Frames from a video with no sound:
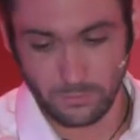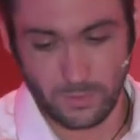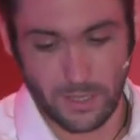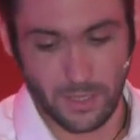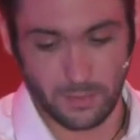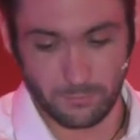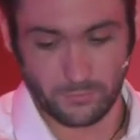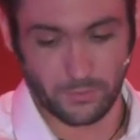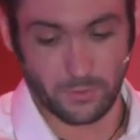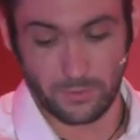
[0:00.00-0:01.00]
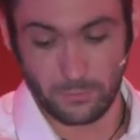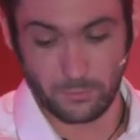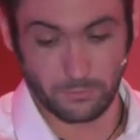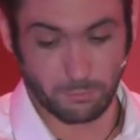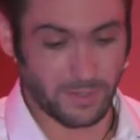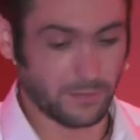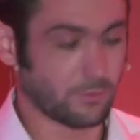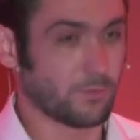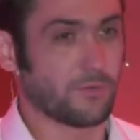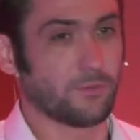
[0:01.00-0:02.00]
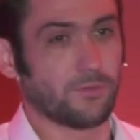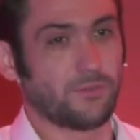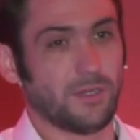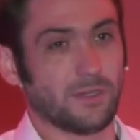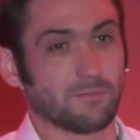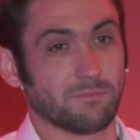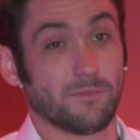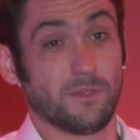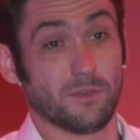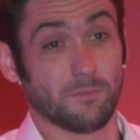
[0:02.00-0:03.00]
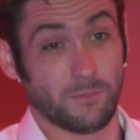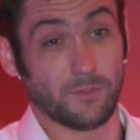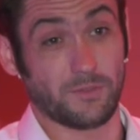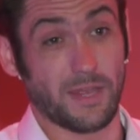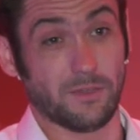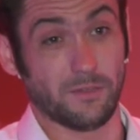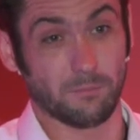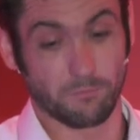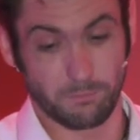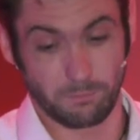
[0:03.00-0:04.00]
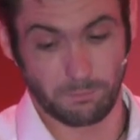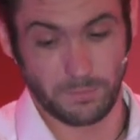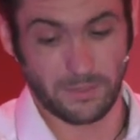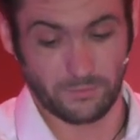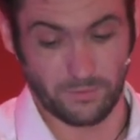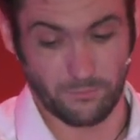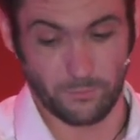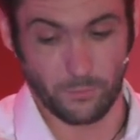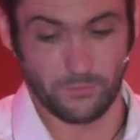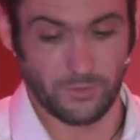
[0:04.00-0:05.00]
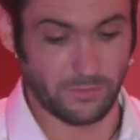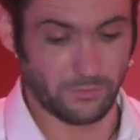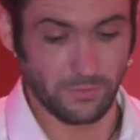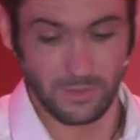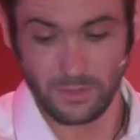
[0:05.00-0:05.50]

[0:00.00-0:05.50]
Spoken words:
so it was back to referencing the standard, BS746.